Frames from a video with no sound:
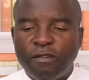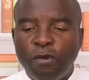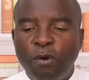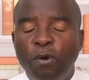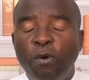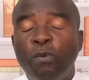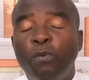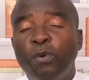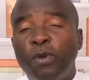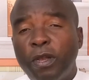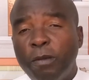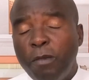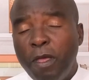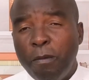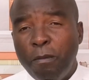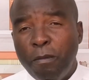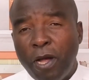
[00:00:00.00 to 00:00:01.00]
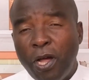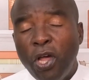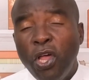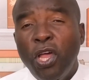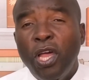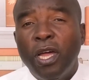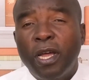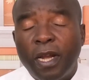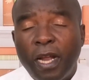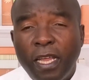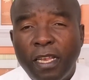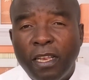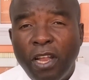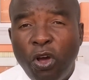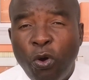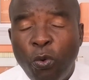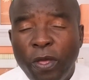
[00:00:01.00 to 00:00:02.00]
So remember, right now